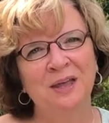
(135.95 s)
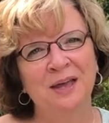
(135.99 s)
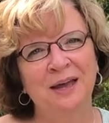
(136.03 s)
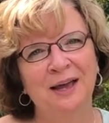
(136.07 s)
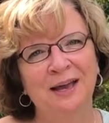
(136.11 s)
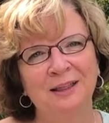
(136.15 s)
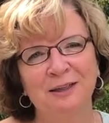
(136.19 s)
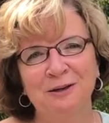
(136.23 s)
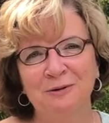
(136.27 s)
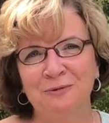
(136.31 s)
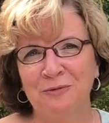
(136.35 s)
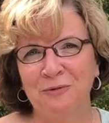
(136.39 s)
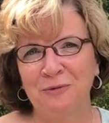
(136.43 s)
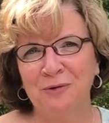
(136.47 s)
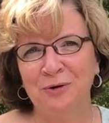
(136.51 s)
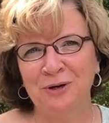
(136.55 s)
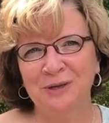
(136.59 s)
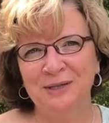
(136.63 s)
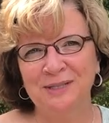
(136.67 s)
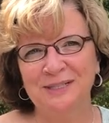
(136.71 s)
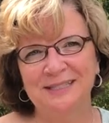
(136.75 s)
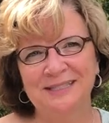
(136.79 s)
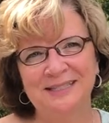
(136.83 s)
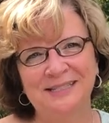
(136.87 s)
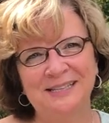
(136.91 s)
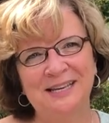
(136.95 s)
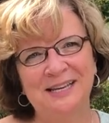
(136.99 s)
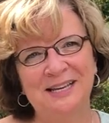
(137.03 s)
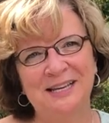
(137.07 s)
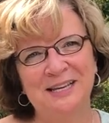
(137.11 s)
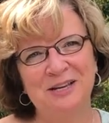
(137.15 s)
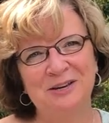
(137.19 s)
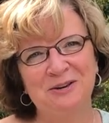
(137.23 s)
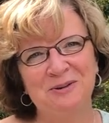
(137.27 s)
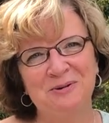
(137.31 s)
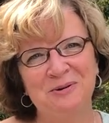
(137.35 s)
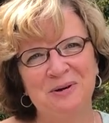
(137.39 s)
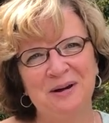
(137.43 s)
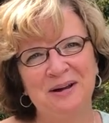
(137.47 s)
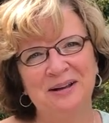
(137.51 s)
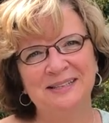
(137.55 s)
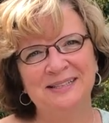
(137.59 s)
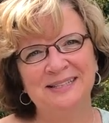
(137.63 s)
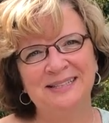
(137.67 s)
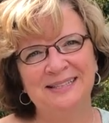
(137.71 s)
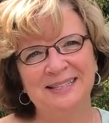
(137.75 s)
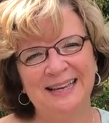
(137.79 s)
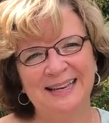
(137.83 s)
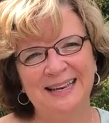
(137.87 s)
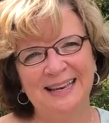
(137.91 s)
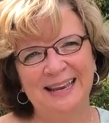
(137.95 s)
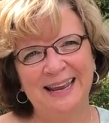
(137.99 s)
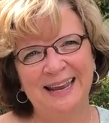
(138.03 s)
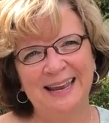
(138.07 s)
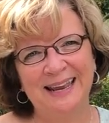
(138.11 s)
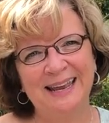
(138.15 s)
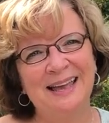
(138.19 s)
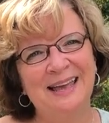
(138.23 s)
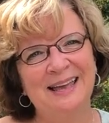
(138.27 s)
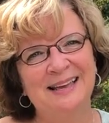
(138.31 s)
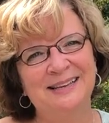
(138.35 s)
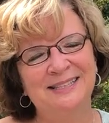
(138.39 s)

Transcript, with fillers: I look forward to seeing you on Sunday.